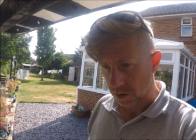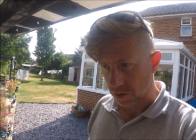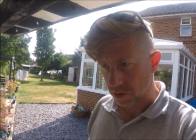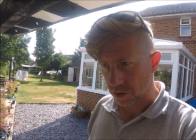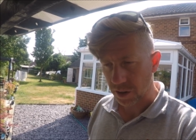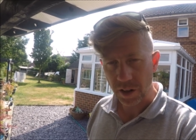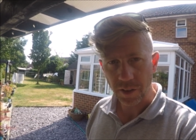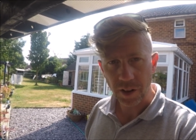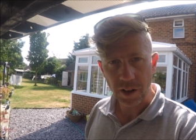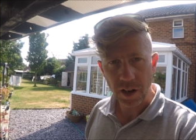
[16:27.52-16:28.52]
Just
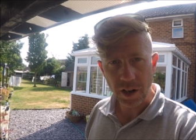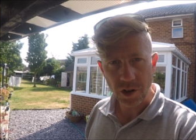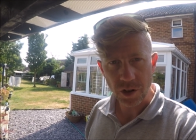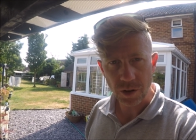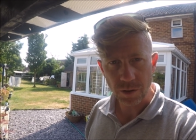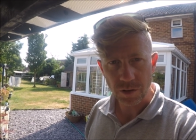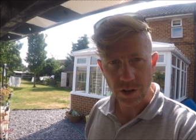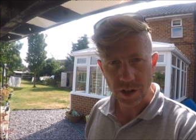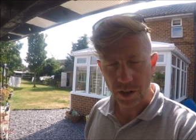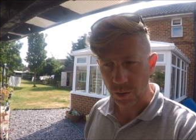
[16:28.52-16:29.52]
another issue to
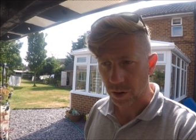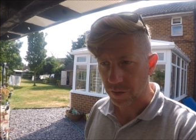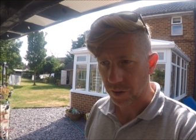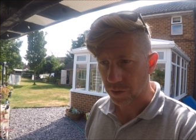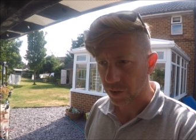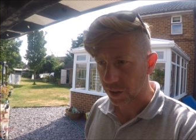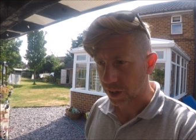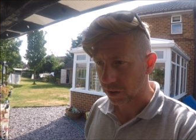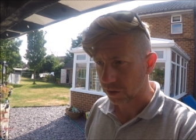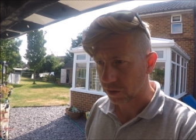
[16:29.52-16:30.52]
deal with over the
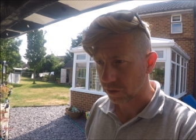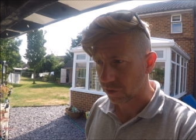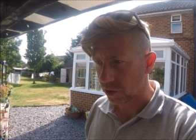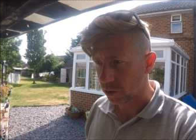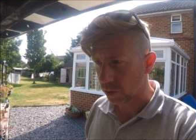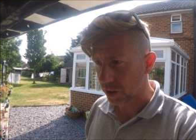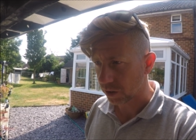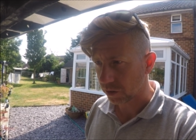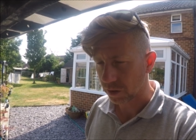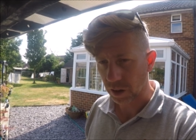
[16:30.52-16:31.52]
next few
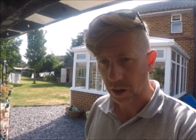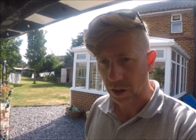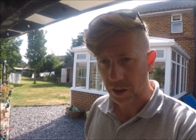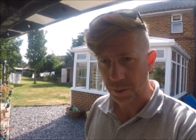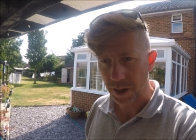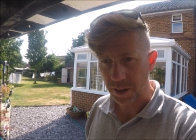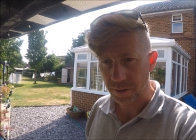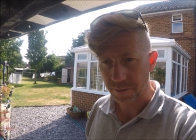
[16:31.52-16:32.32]
weeks. Lucky me.